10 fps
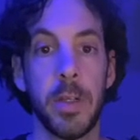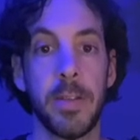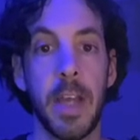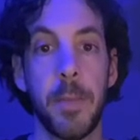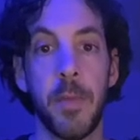
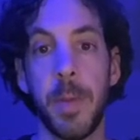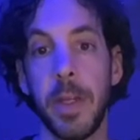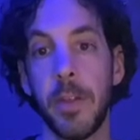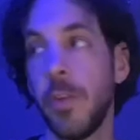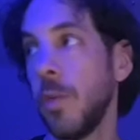type of
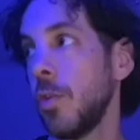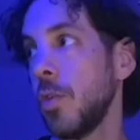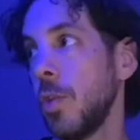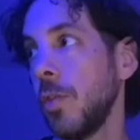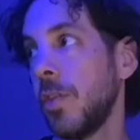pedal tone you're
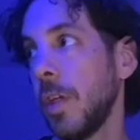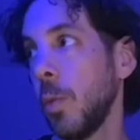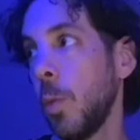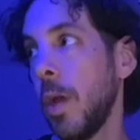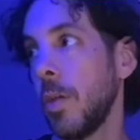using
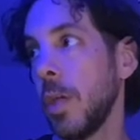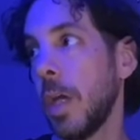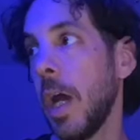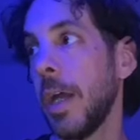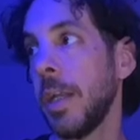and where you
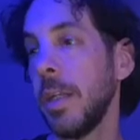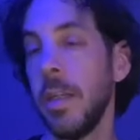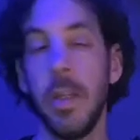got it,